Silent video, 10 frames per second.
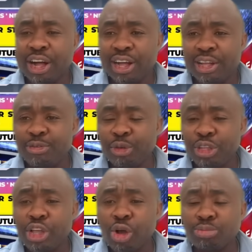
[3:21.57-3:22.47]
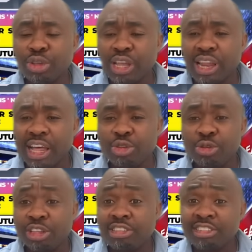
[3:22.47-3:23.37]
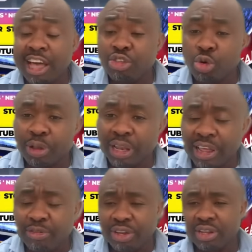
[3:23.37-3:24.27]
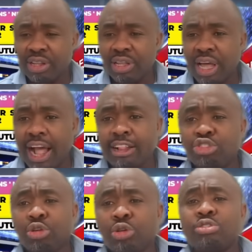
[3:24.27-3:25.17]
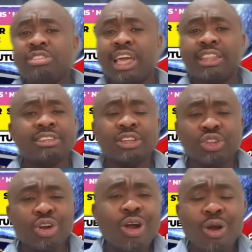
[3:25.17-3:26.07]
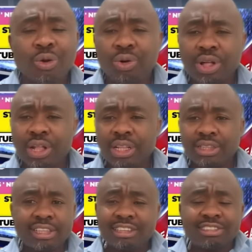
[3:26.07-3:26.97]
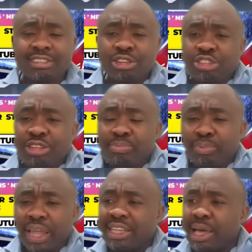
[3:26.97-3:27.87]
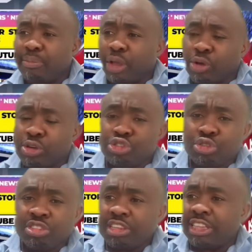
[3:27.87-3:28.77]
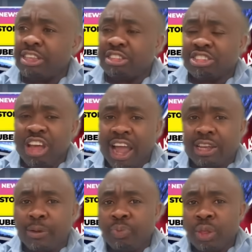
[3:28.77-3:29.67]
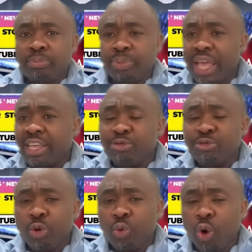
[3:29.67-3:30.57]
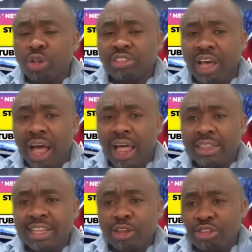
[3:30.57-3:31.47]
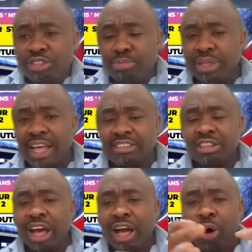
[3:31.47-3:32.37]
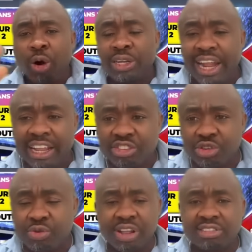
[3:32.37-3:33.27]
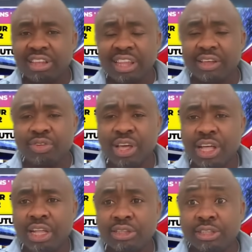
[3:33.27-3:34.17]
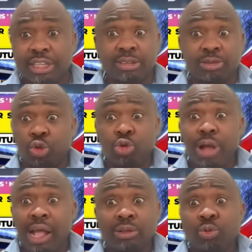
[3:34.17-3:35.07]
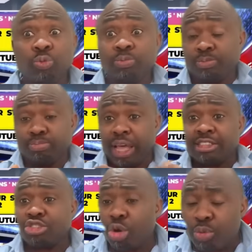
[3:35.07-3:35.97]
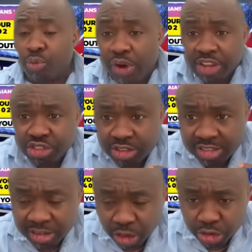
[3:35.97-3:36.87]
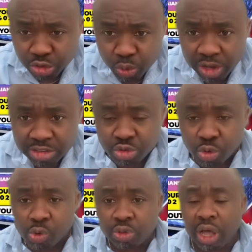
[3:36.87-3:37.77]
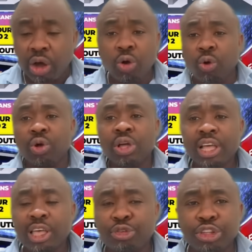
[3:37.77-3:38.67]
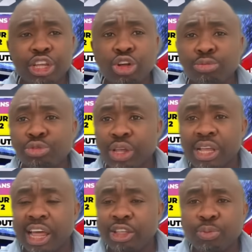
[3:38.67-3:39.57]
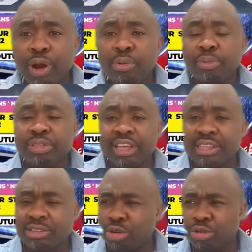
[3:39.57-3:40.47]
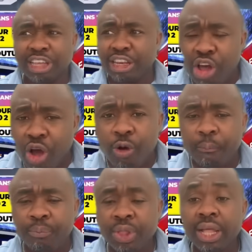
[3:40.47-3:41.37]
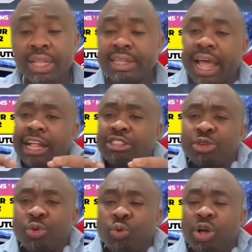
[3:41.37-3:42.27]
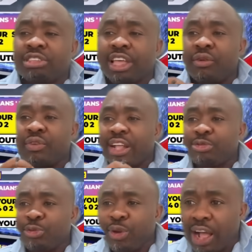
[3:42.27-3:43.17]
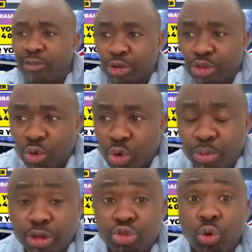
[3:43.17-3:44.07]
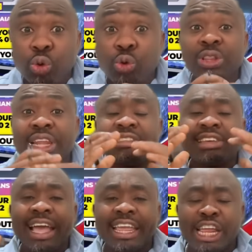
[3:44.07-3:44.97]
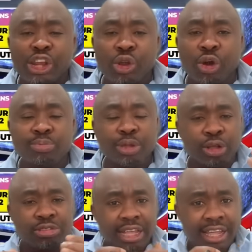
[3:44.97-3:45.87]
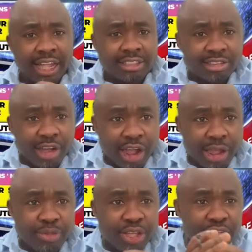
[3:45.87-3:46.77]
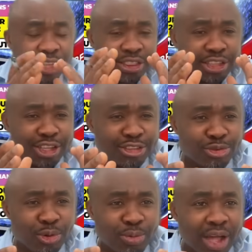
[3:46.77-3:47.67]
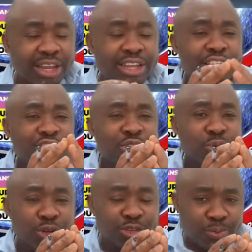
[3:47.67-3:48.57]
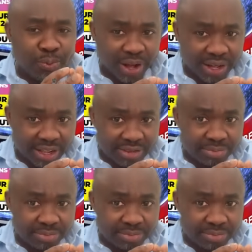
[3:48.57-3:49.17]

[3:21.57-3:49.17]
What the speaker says: if you didn't come to England, this is how you'll be living. And Tolu said, no, this doesn't mean that because you see this child begging for water, that doesn't mean that's how all Nigerians live. The woman made some racial slur towards Tolu that, oh, if you didn't come to England, you probably be dead. Tolu said, no, that was a red flag for Tolu, but Tolu later ignored it because at that time, this woman, she was pregnant.